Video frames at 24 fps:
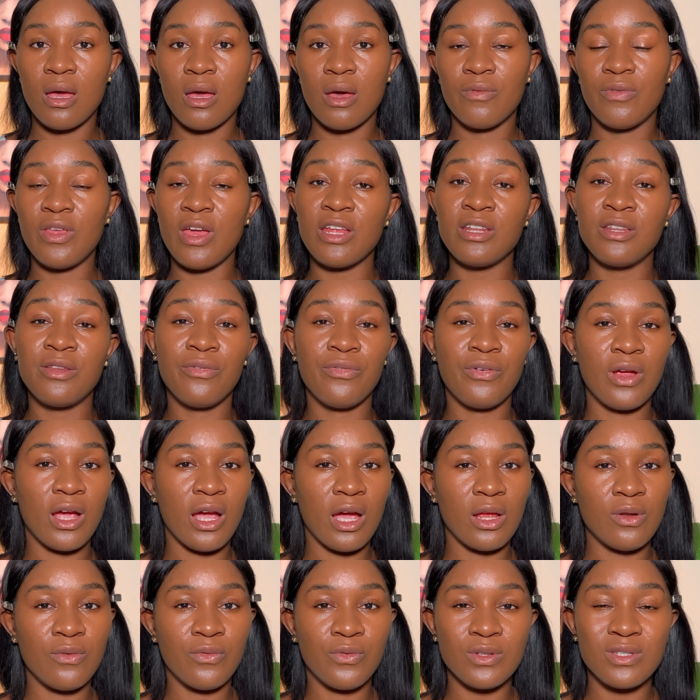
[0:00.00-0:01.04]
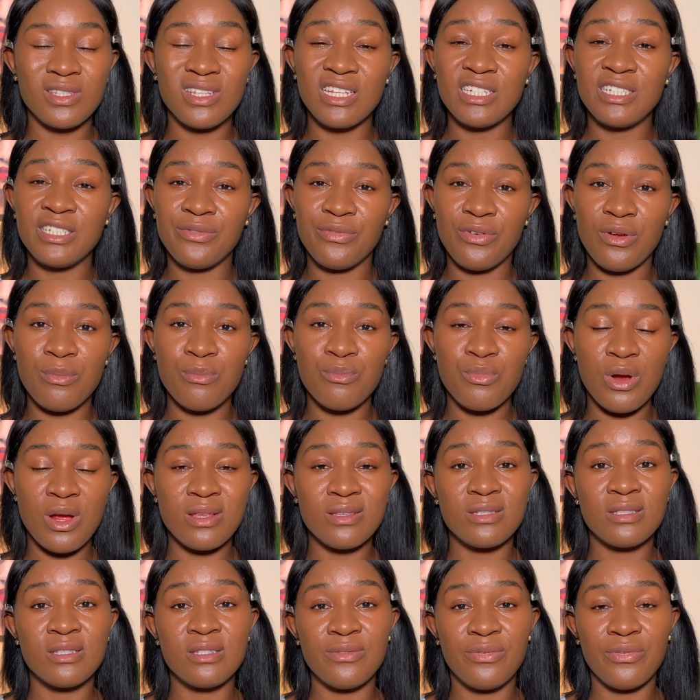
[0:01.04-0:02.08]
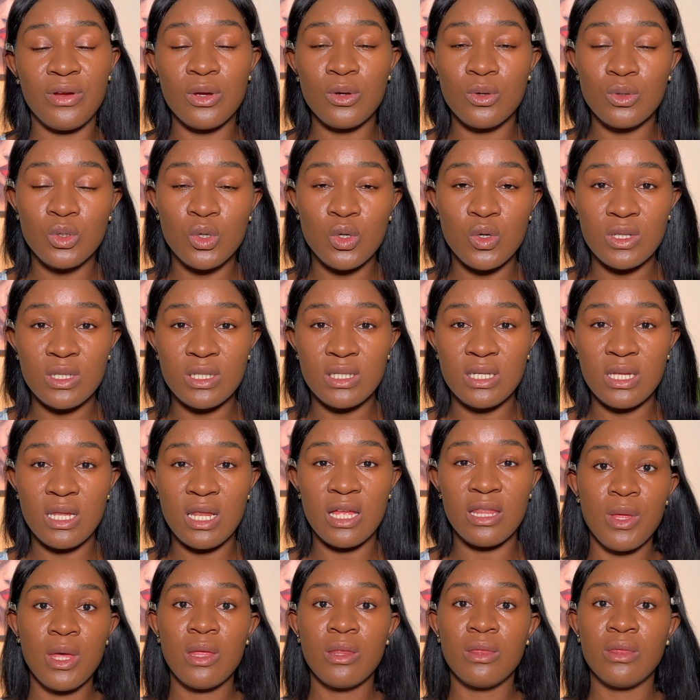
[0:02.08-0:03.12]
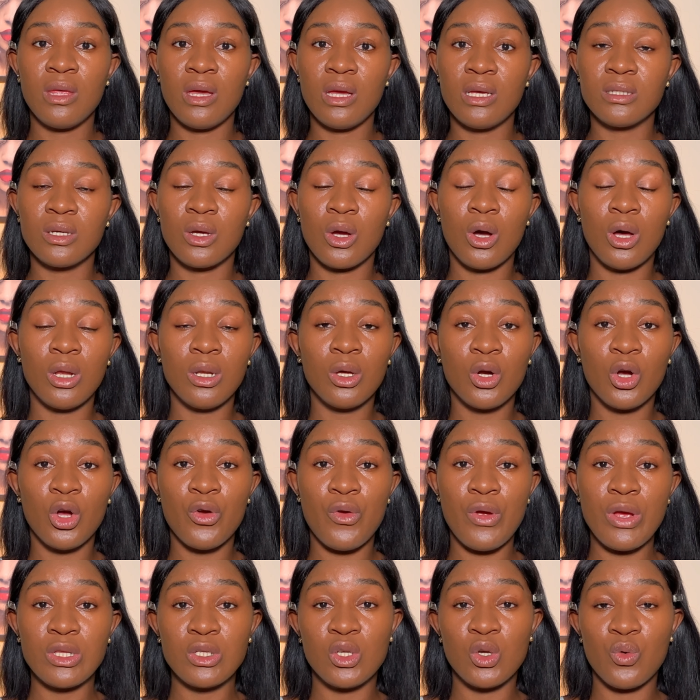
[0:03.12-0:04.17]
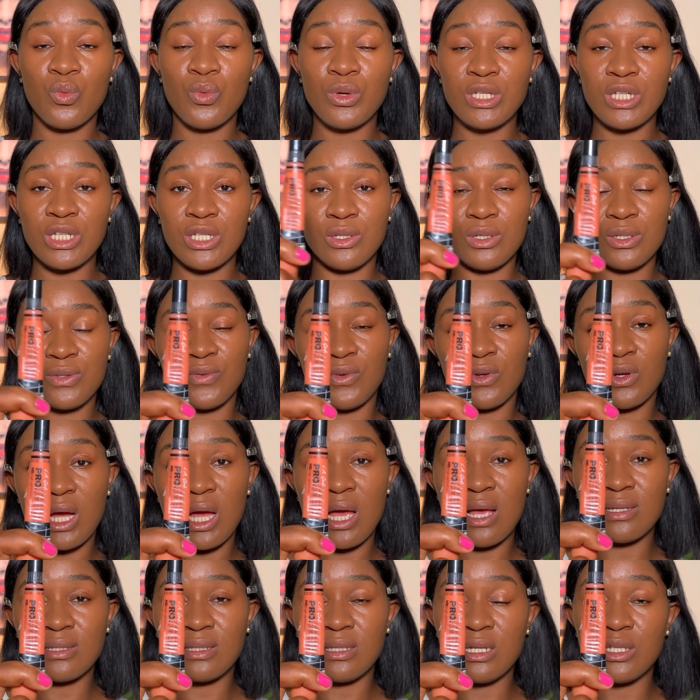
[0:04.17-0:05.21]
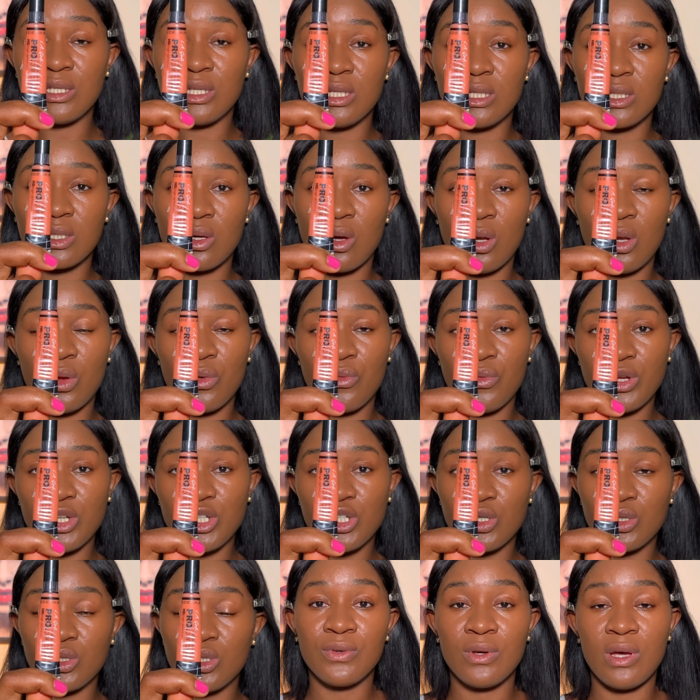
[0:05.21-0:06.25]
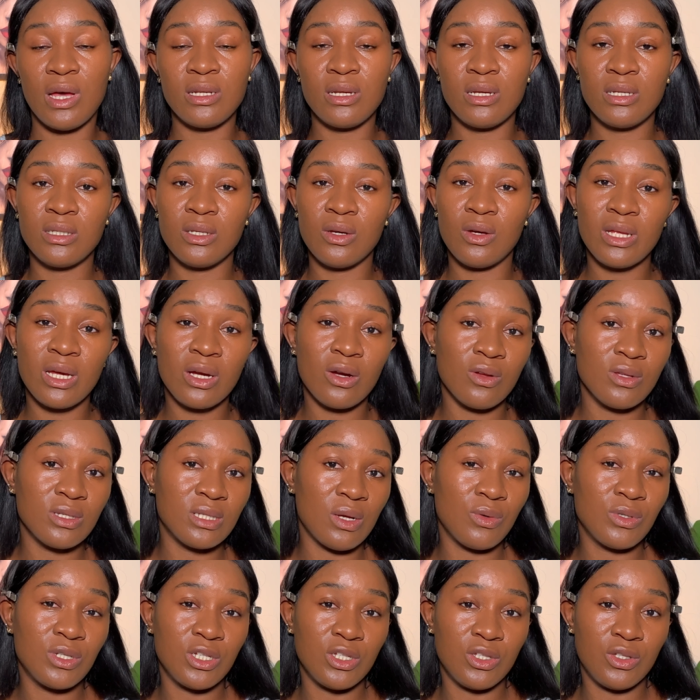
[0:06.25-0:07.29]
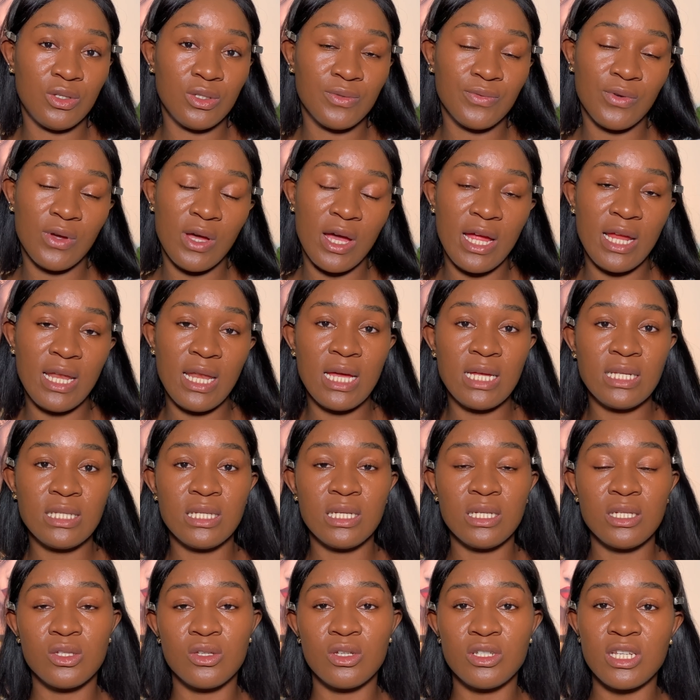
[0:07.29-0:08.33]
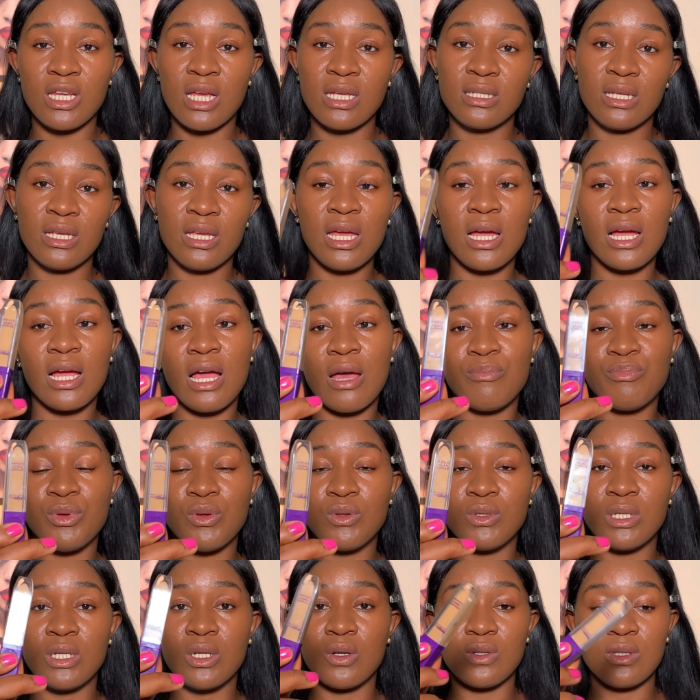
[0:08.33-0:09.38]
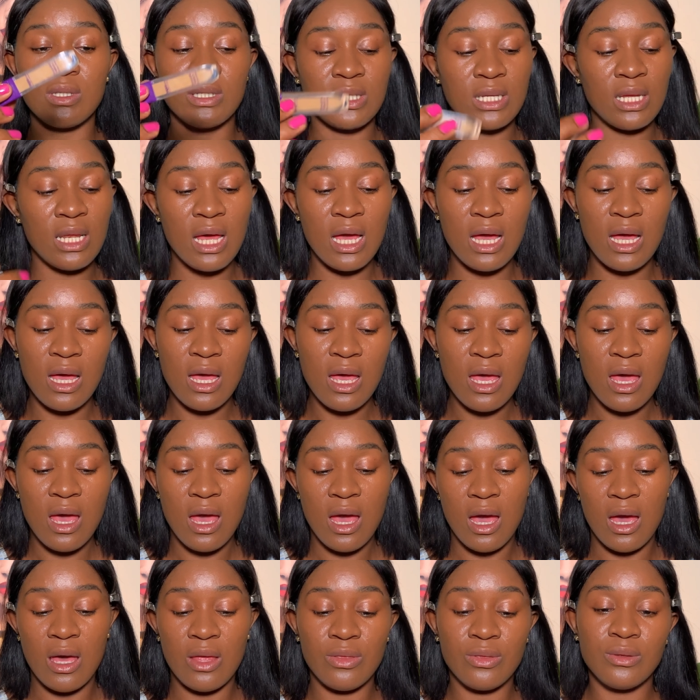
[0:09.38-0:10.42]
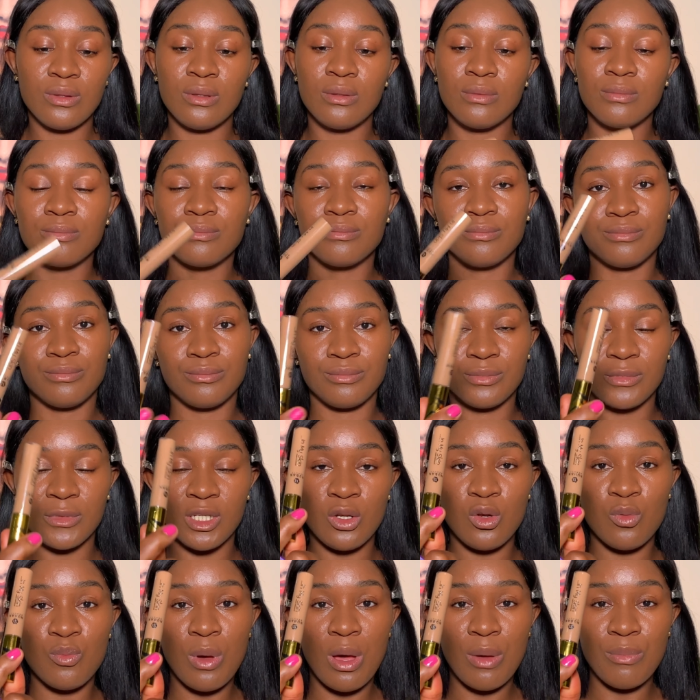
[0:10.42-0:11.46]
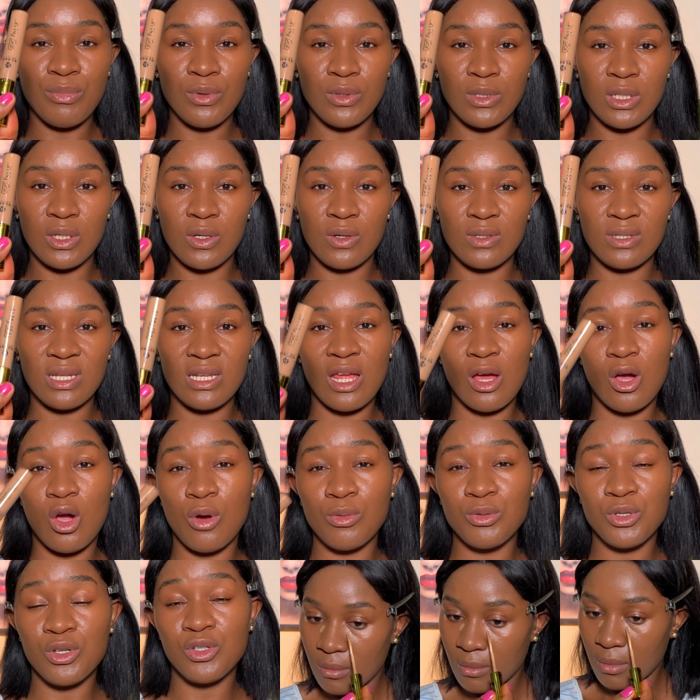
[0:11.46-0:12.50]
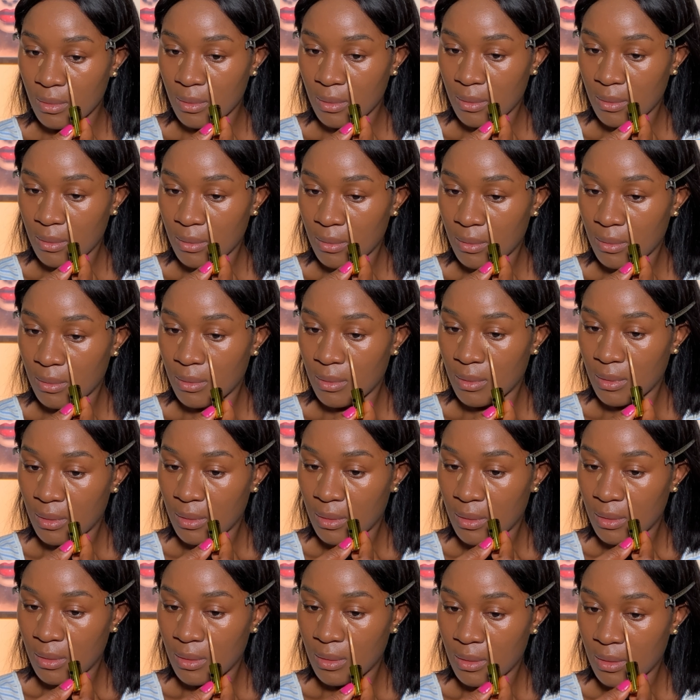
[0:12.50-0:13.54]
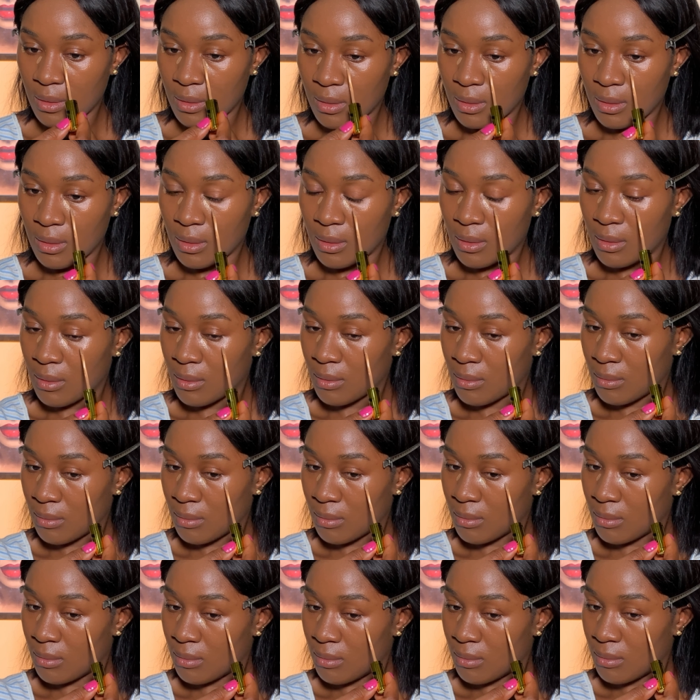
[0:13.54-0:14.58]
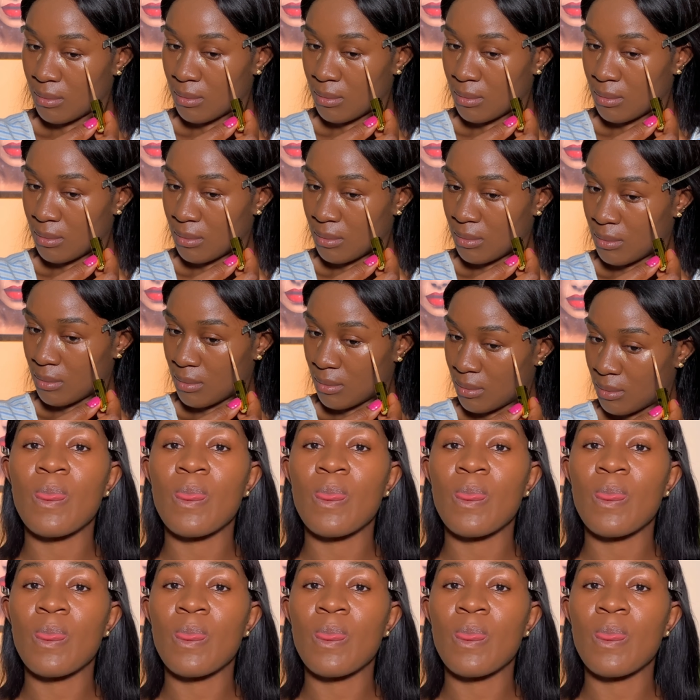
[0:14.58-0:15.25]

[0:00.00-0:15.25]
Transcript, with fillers: There are different kind of concealer, different brands, different good concealer. There is a color corrector which is used for cancelling discoloration. And there is the other concealer which is used for highlighting such as the Younger Beauty Concealer and the Nuban Beauty Concealer. Options you can pick from. Just choose what suits your skin and